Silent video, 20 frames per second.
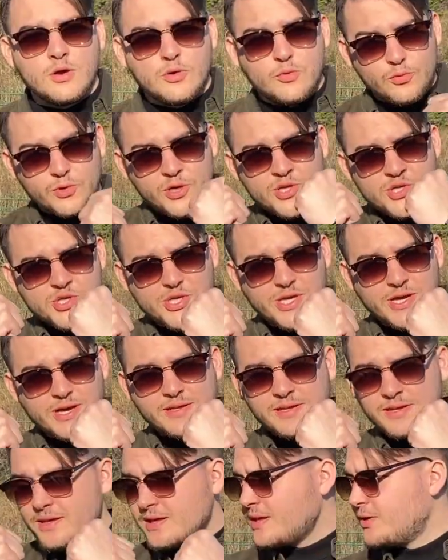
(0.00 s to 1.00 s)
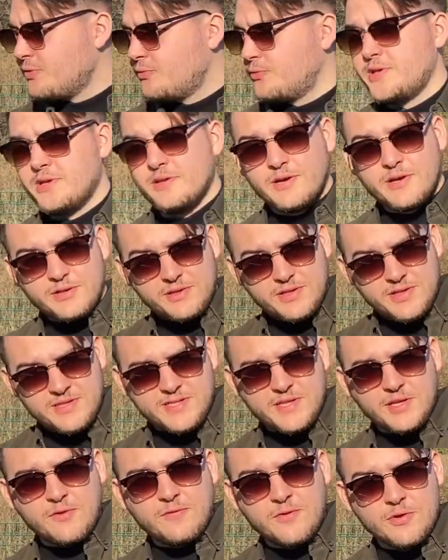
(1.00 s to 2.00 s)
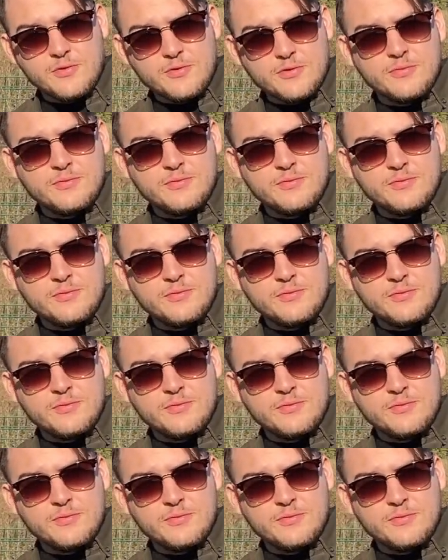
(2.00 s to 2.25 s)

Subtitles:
wrist shot with an artistic view.